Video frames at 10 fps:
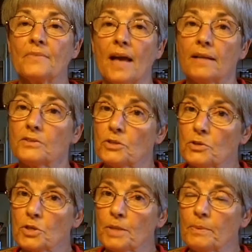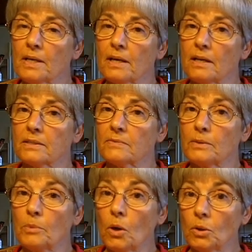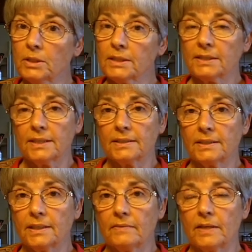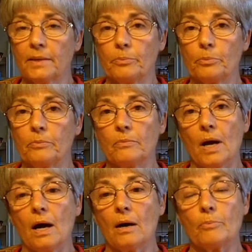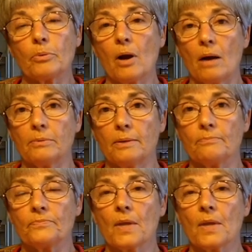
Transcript: That's usually because of a mold sensitivity problem.